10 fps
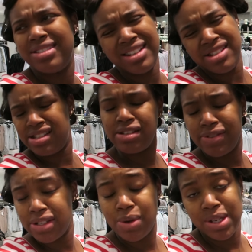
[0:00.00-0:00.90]
a
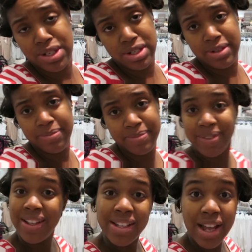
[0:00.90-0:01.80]
stupid question?
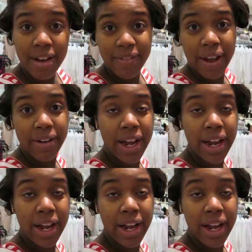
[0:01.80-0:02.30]
It's hot fire,